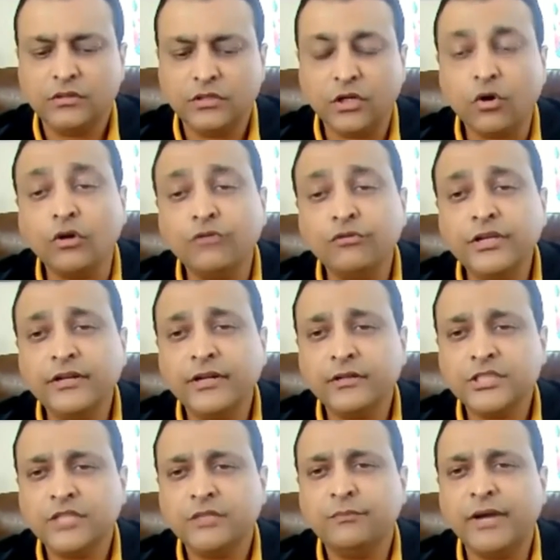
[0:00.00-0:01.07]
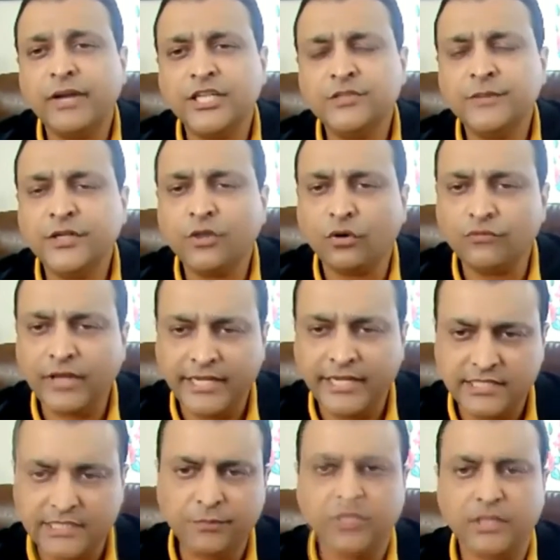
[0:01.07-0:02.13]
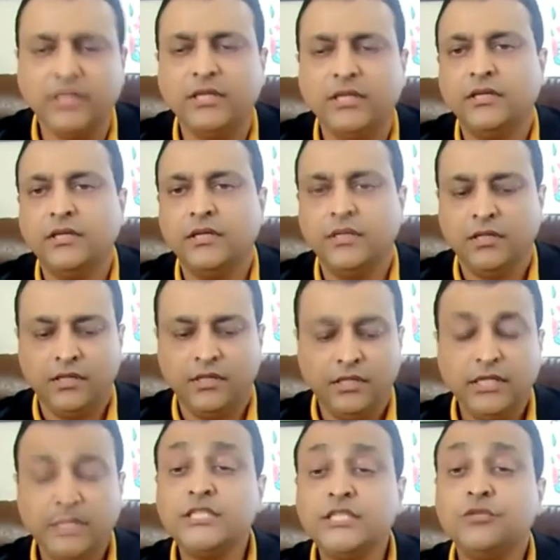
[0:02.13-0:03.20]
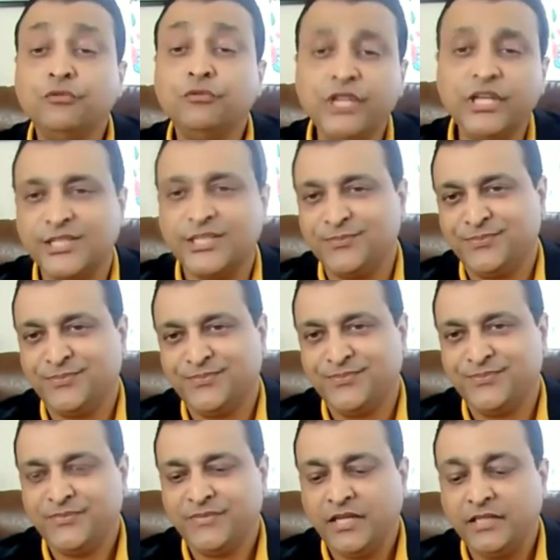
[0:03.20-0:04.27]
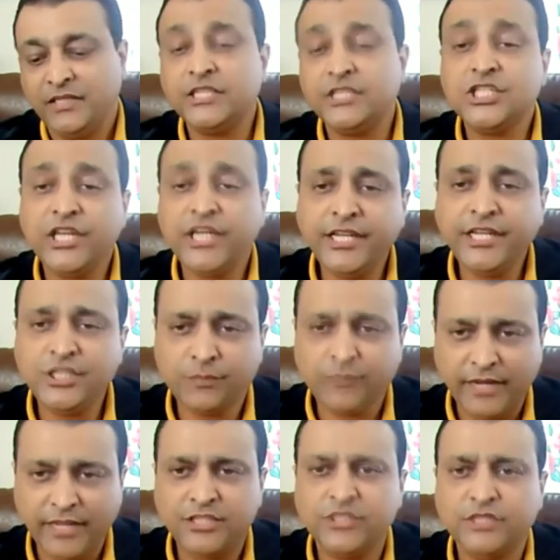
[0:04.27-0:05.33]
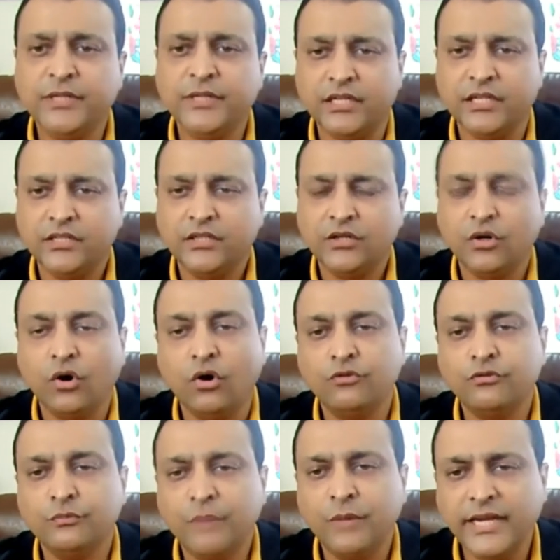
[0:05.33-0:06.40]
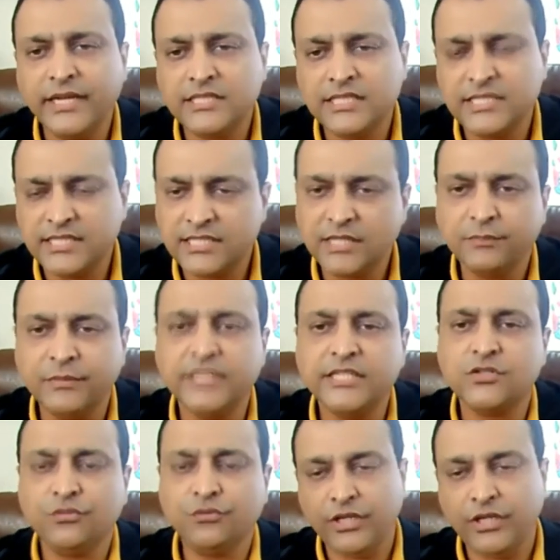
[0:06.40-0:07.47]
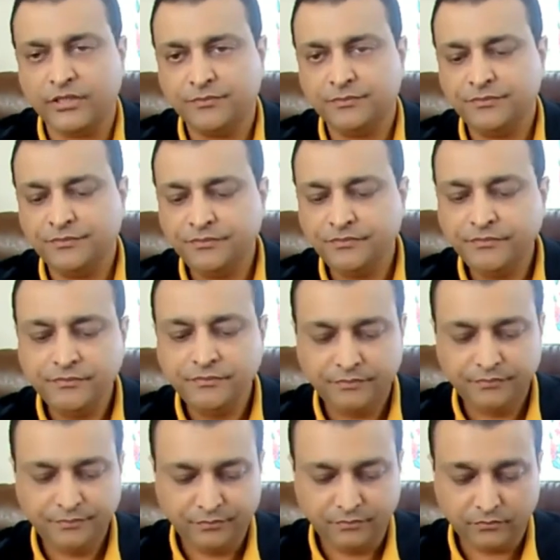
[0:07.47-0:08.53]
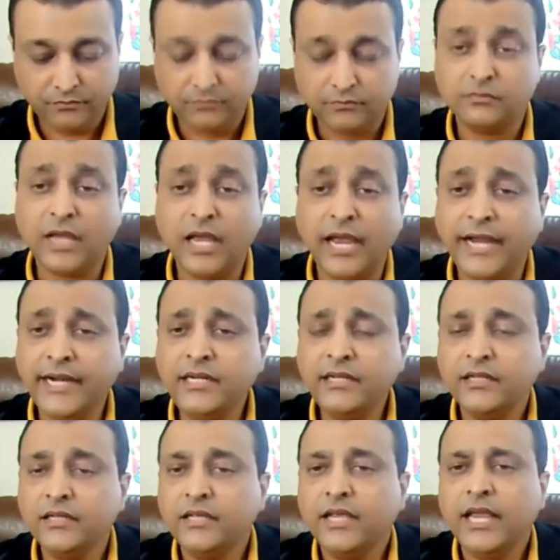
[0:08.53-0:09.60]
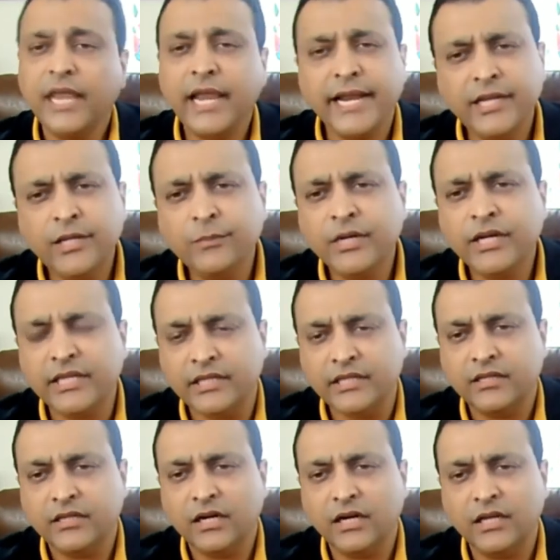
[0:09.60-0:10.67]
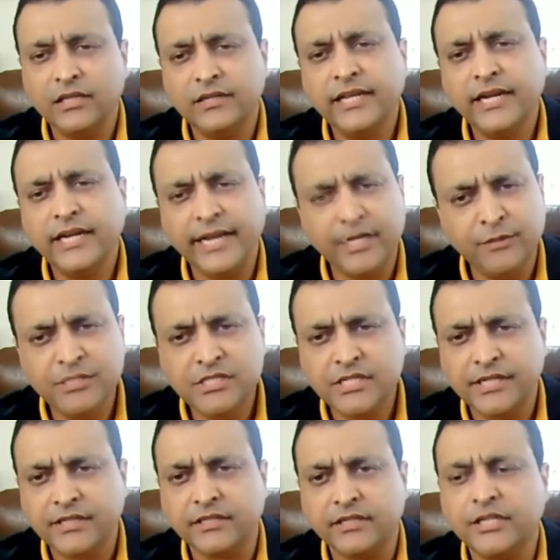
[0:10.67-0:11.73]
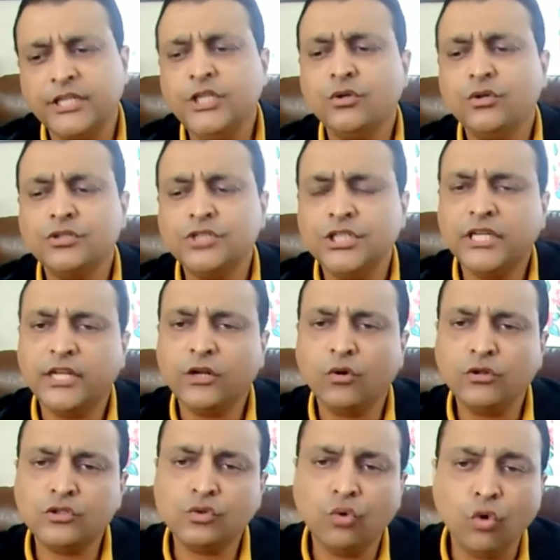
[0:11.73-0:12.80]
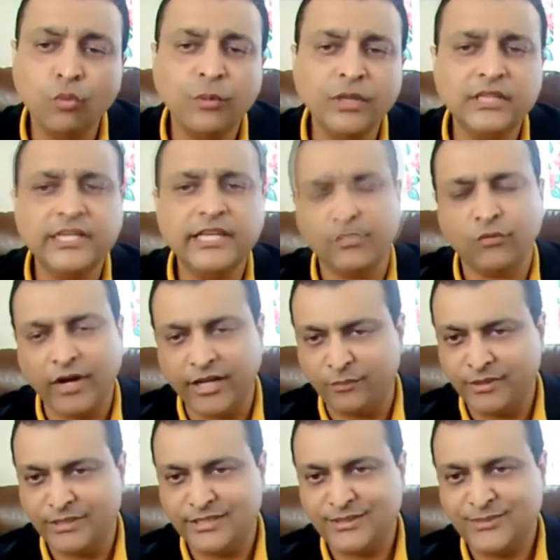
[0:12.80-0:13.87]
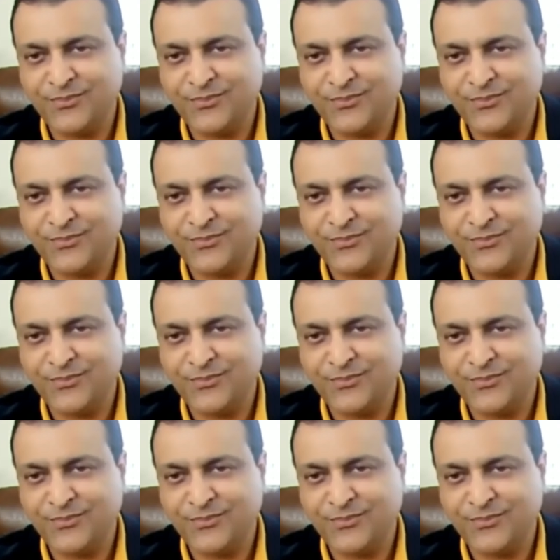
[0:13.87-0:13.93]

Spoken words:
the configuration management of SAP is weak, the change management of my system is weak, and anybody other than administrator, he or she can also open the environment